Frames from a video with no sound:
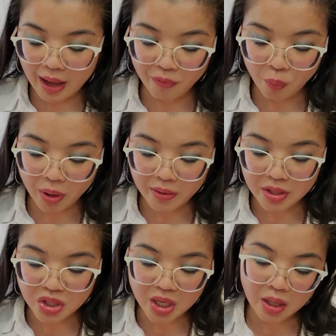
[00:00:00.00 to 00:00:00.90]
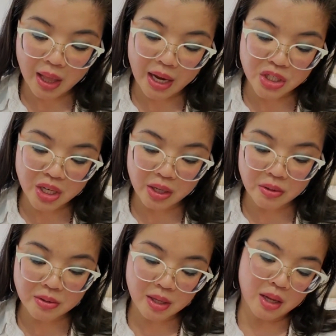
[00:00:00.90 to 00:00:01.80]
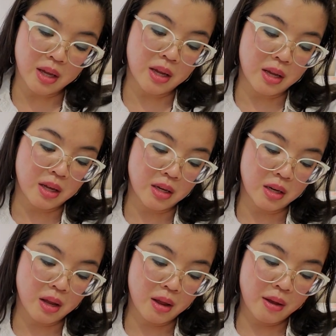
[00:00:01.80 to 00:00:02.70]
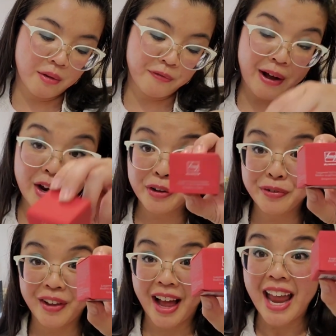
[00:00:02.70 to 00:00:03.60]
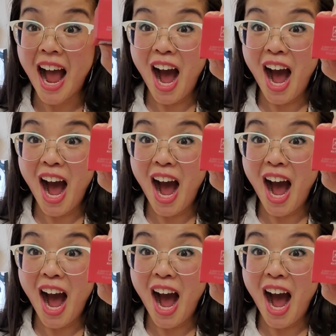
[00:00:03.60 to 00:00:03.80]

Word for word: have one of the gel eyeshadows in Firefly.